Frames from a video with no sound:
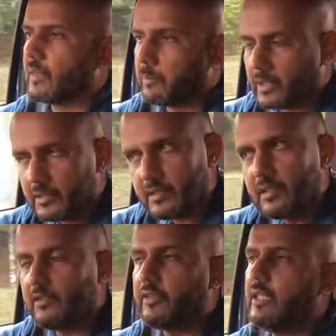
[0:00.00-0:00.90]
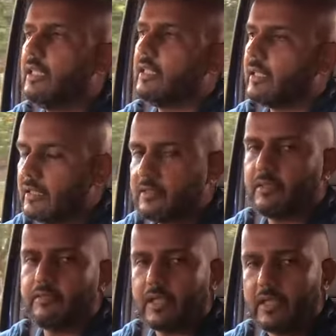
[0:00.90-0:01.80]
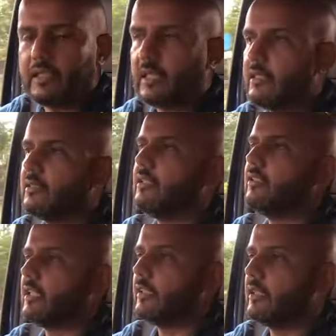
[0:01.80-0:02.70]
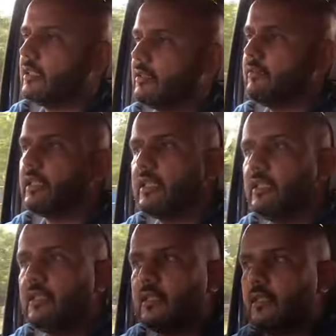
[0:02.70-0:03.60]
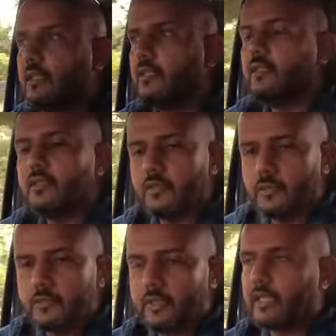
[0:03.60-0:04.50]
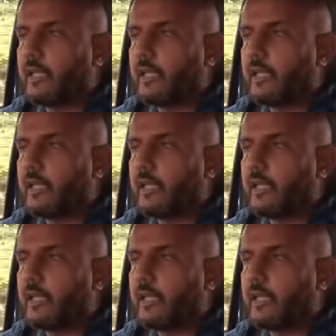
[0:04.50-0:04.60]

because it really is a very nice interior, very, you know, very